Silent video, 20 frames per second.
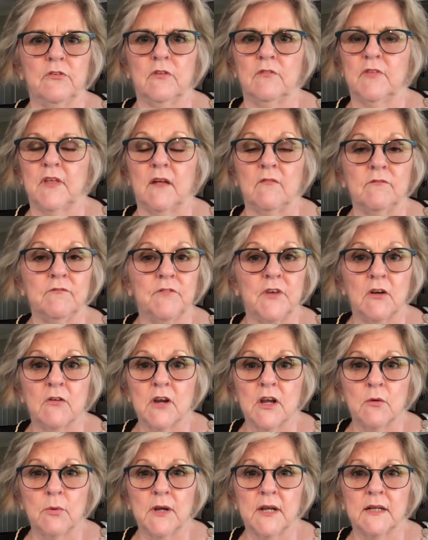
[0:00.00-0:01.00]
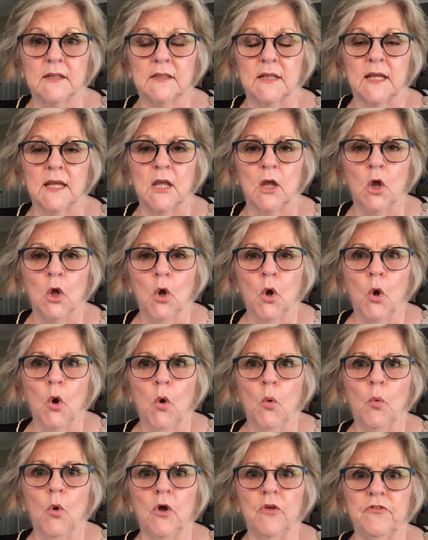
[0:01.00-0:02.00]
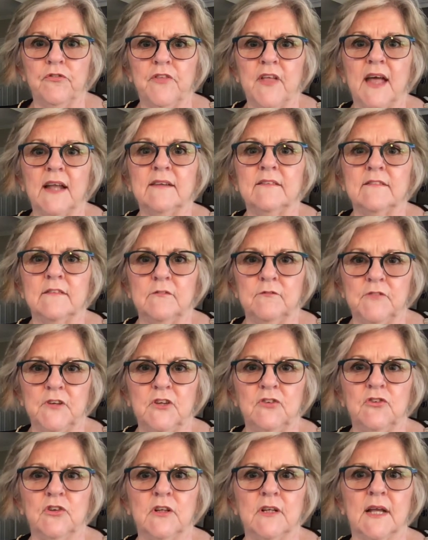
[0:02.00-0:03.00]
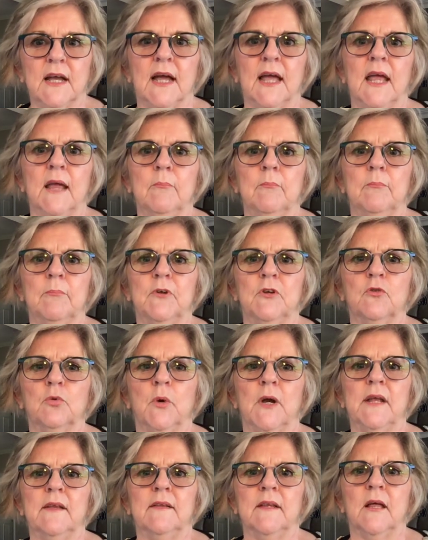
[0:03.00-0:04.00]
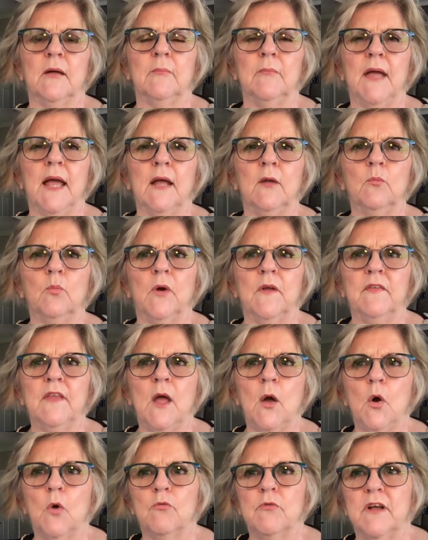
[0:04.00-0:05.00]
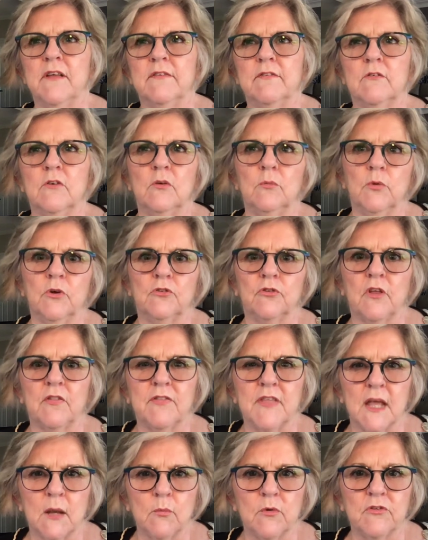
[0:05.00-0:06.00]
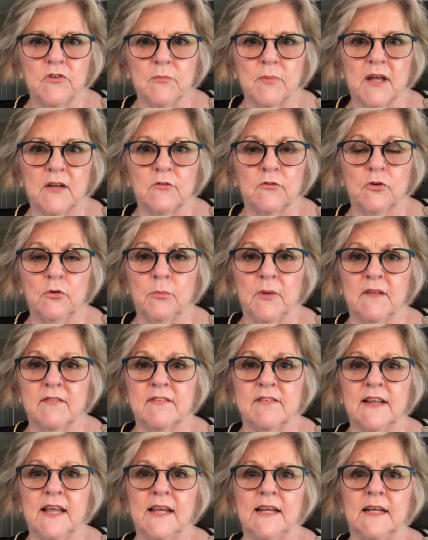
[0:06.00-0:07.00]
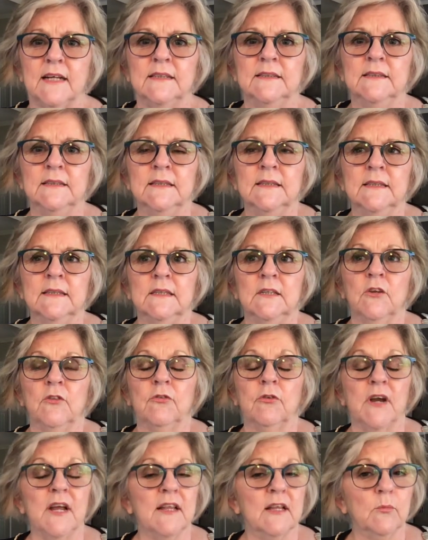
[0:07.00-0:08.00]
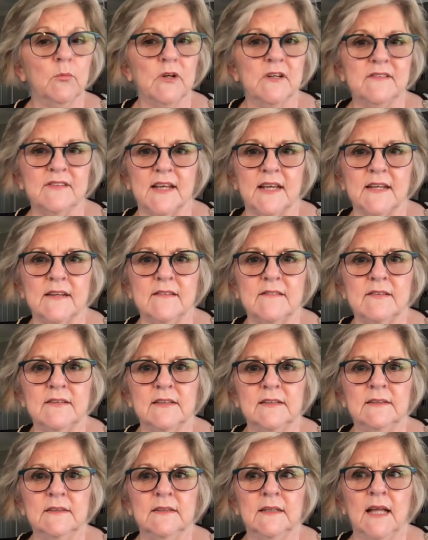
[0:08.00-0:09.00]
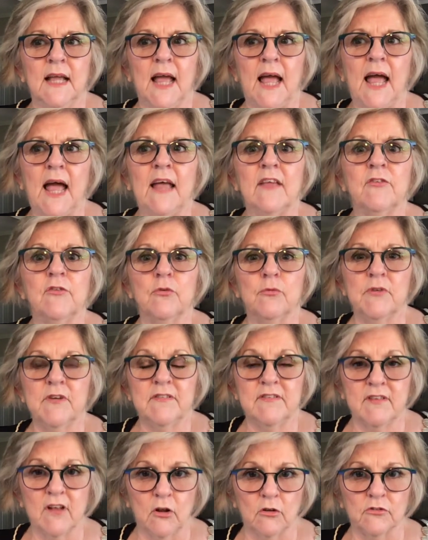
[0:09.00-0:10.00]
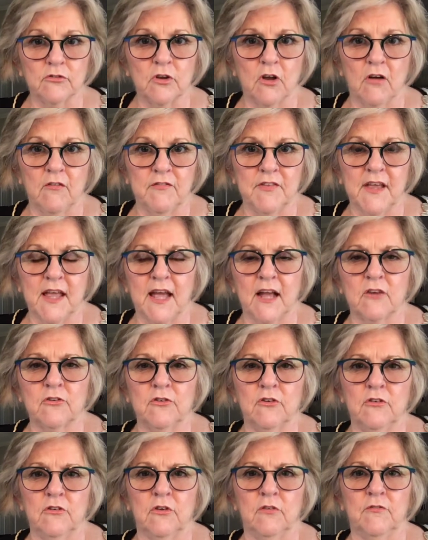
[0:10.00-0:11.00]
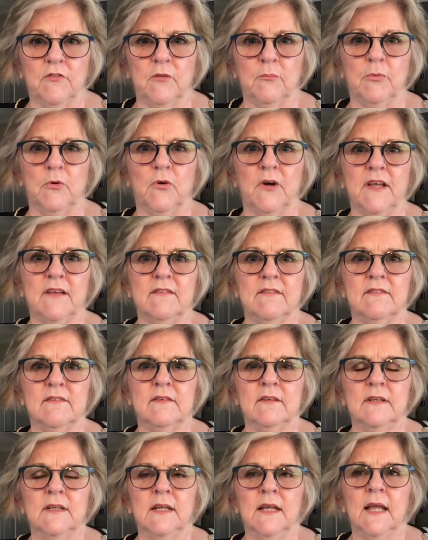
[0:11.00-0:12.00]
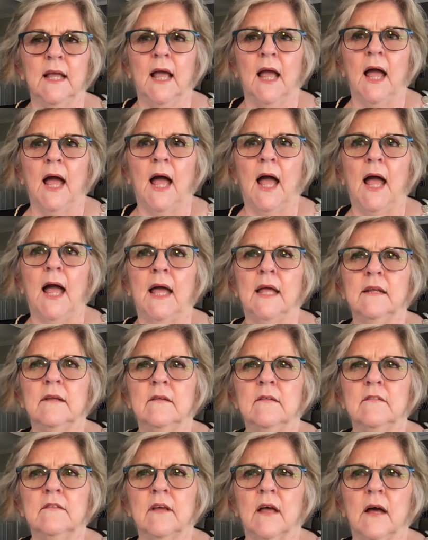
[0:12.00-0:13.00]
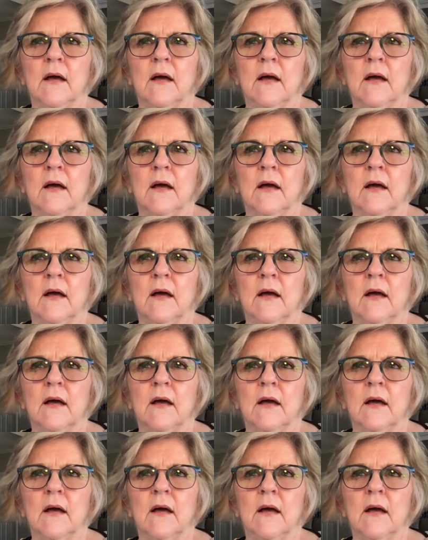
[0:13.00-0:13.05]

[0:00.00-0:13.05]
of that very quickly was that division came between them. And when they were rescued, which I think was about 2 months later, 3 of them were dead as a result of the actions of the boys. And